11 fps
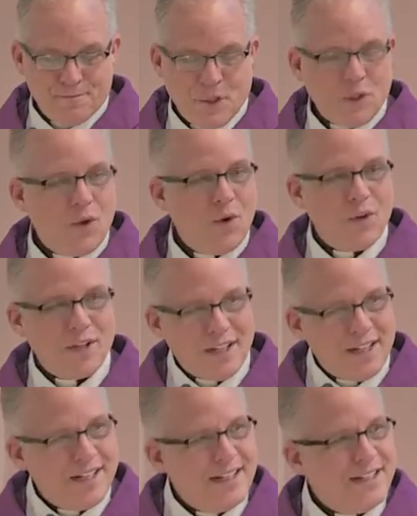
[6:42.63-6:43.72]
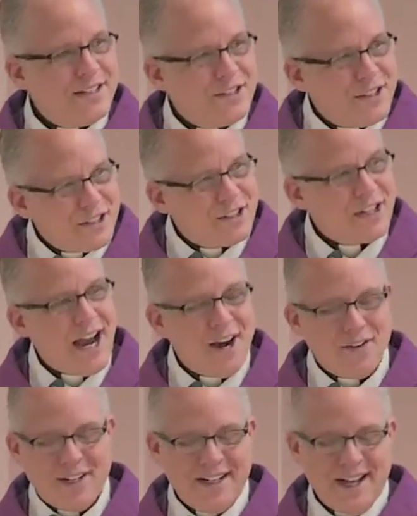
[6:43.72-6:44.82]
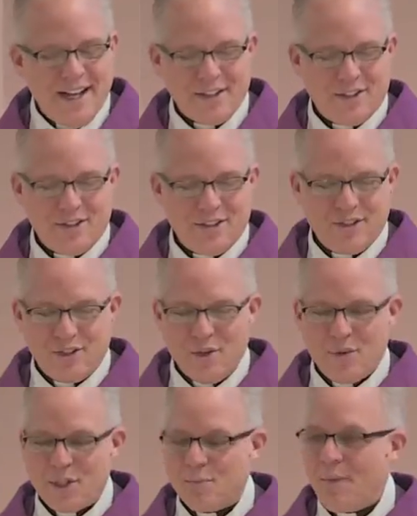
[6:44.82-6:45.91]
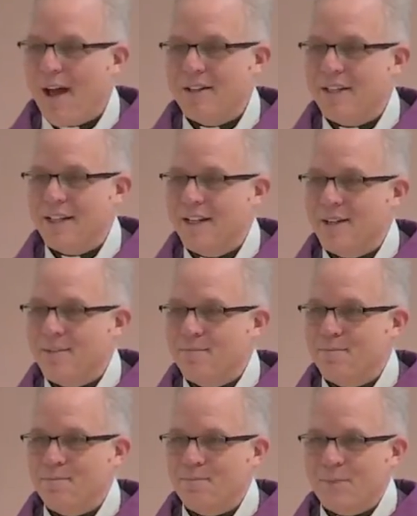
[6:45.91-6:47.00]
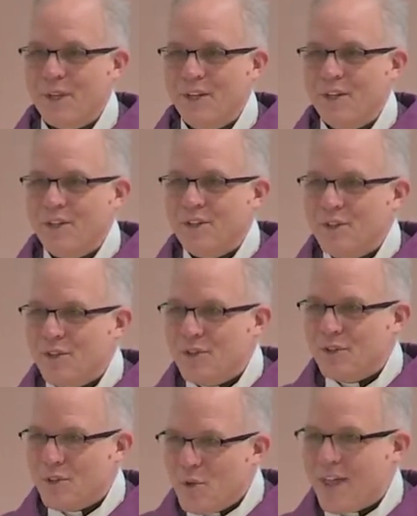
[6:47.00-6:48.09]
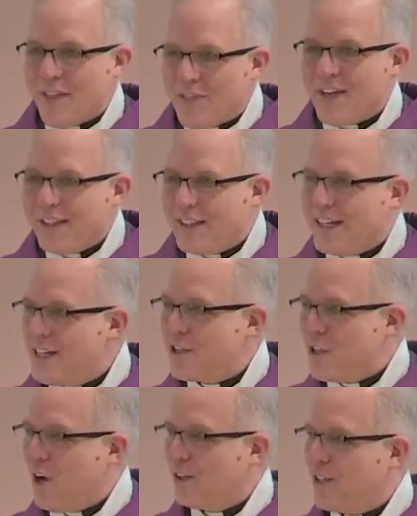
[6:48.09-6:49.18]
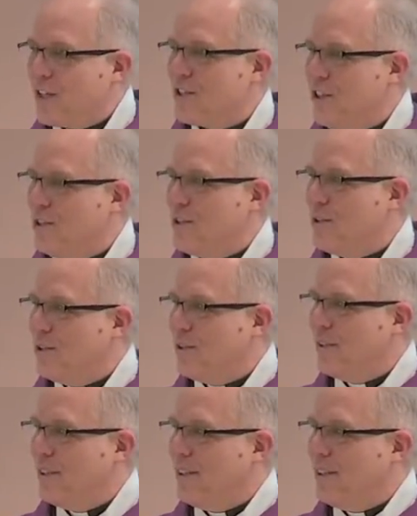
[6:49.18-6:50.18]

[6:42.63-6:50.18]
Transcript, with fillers: The Lord is desiring us to respond to Him to that thing that He's called us to do